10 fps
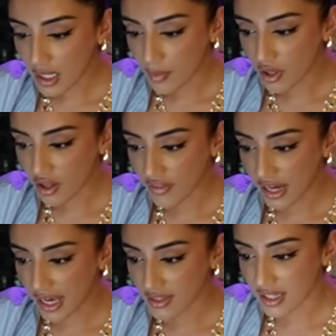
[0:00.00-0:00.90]
can pull off an
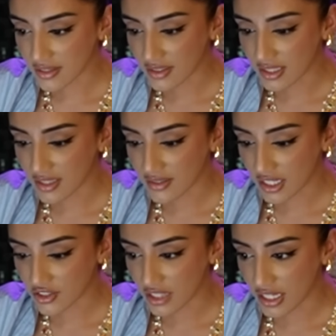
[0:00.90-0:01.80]
XS in this,
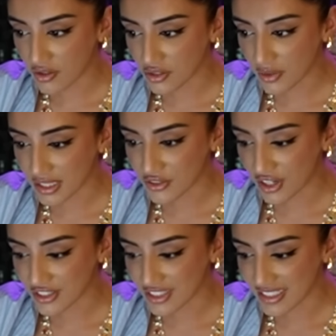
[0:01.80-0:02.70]
actually. It looks quite
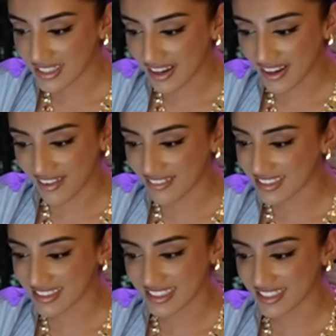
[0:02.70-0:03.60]
stretchy. Okay, we're
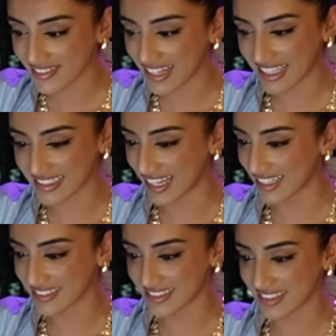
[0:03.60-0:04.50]
just gonna do an
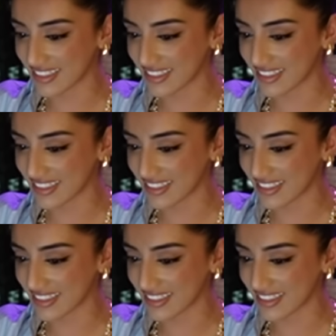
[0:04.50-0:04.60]
XS